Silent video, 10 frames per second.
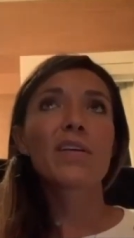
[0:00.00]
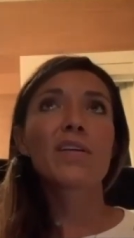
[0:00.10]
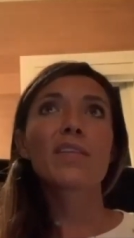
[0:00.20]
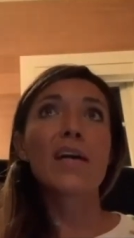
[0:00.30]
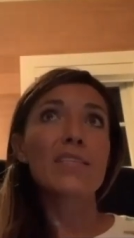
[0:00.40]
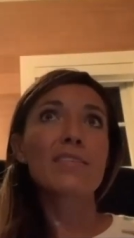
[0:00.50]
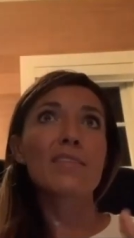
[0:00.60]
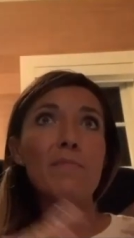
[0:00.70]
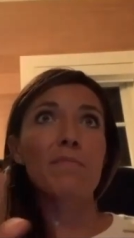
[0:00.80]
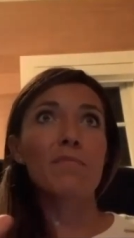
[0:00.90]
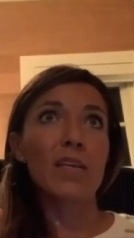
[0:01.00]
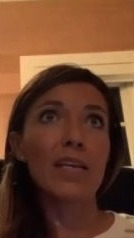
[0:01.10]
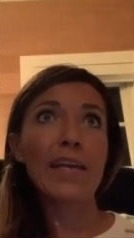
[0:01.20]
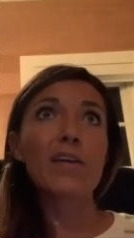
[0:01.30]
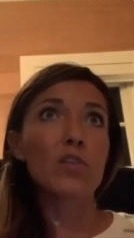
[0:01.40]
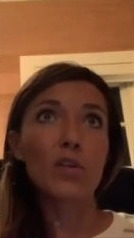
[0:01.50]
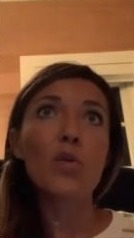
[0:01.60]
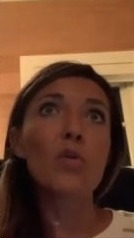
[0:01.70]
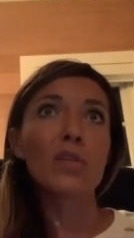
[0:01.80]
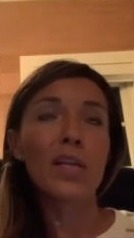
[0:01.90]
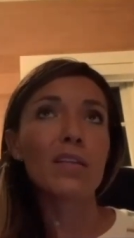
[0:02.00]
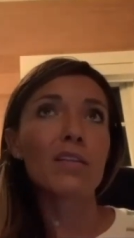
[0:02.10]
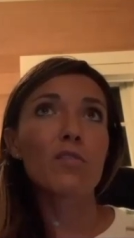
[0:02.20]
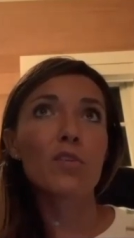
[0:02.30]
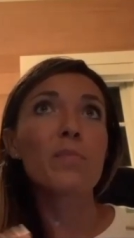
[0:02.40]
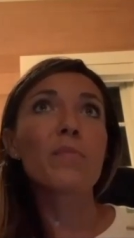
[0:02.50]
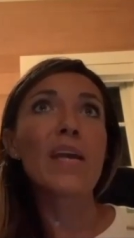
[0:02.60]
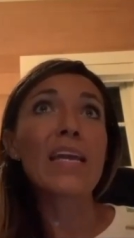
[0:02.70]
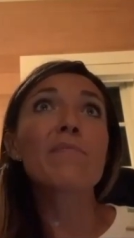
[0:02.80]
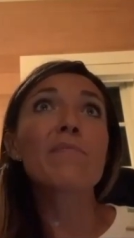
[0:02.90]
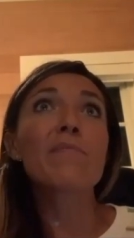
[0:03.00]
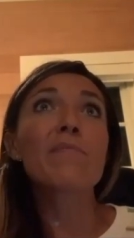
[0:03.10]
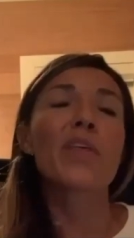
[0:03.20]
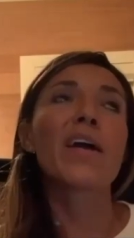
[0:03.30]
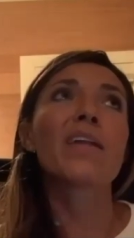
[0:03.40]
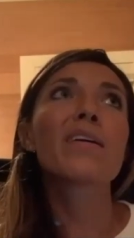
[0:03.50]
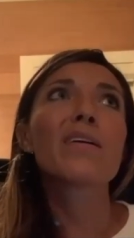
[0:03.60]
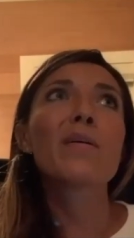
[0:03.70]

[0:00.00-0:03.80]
that's the, the the goal like you're aiming for that